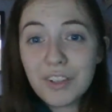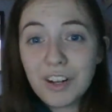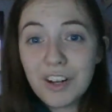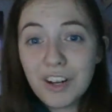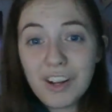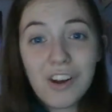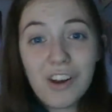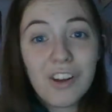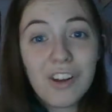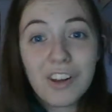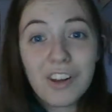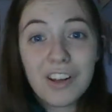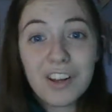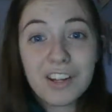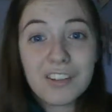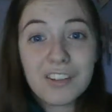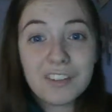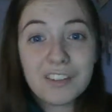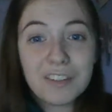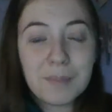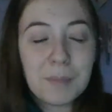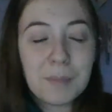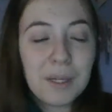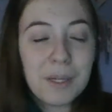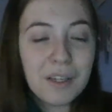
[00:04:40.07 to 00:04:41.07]
I can't like her
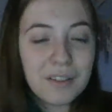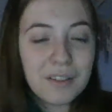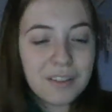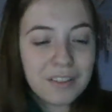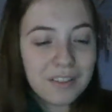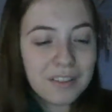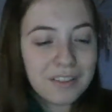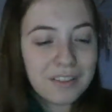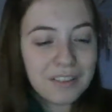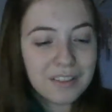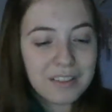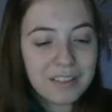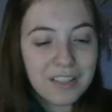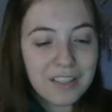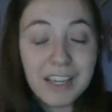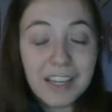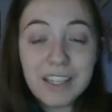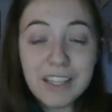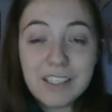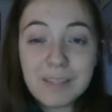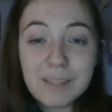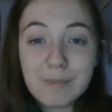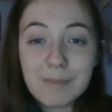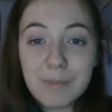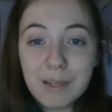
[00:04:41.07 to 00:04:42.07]
as a person, as I said,